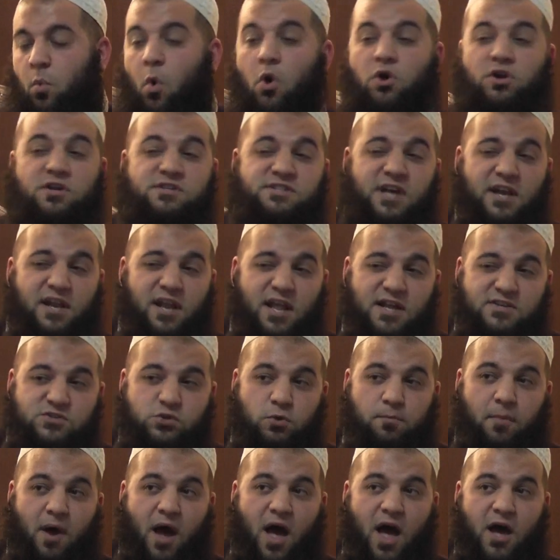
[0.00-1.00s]
What does Allah
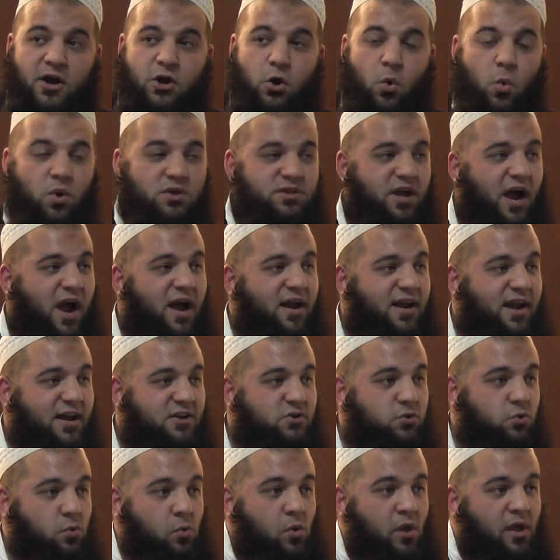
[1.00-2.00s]
subhanahu wa
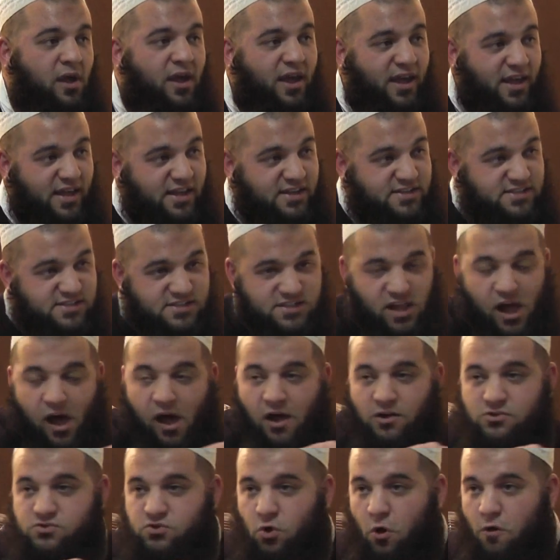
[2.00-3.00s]
ta'ala do? He
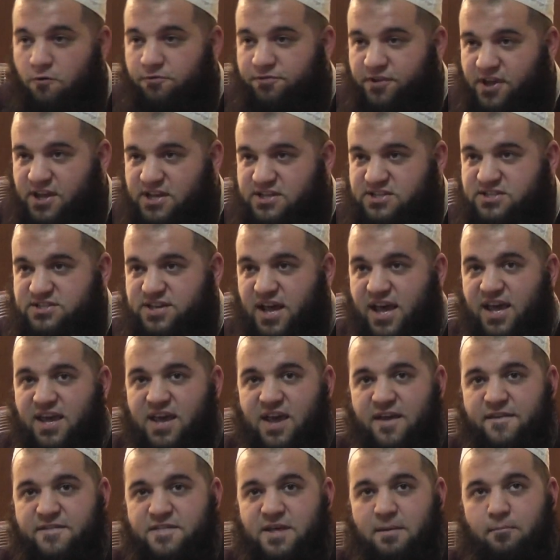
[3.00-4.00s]
starts off his
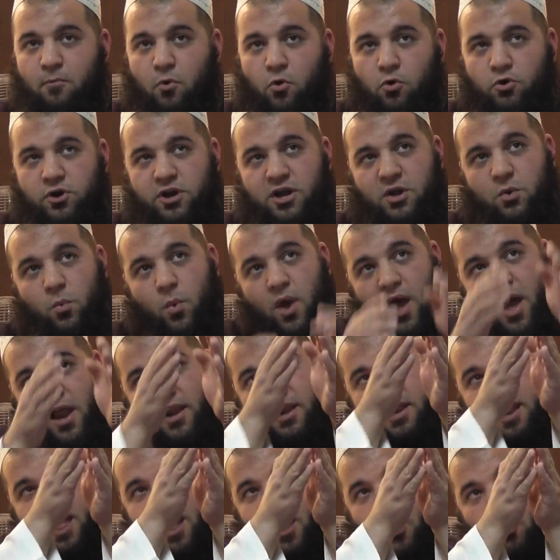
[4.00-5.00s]
day in the morning where
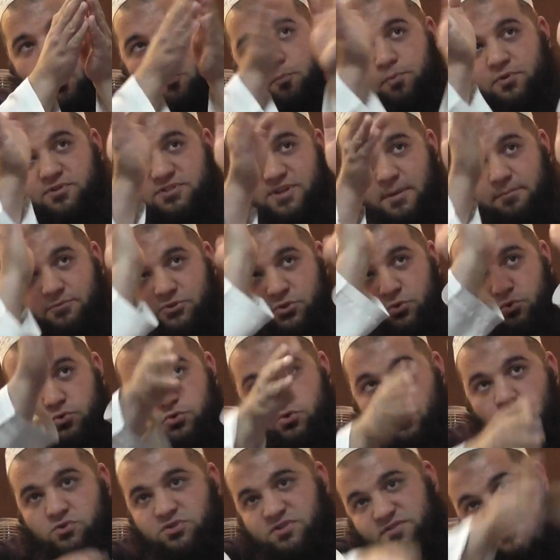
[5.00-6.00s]
Allah opens up
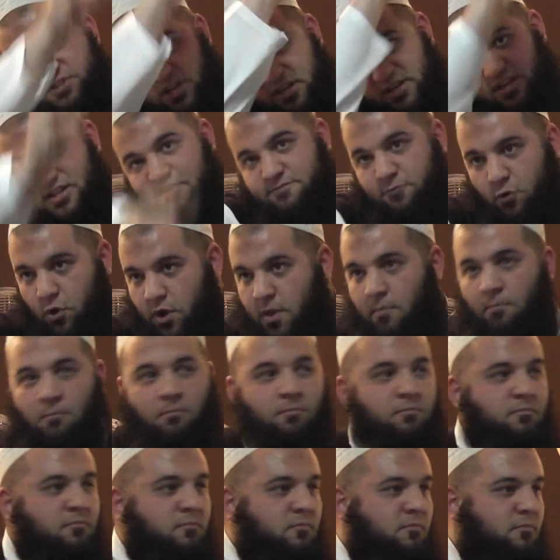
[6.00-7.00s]
two doors of Jannat for
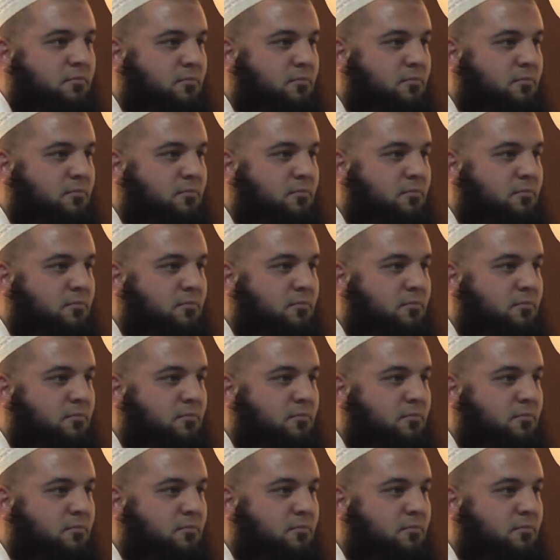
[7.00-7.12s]
him.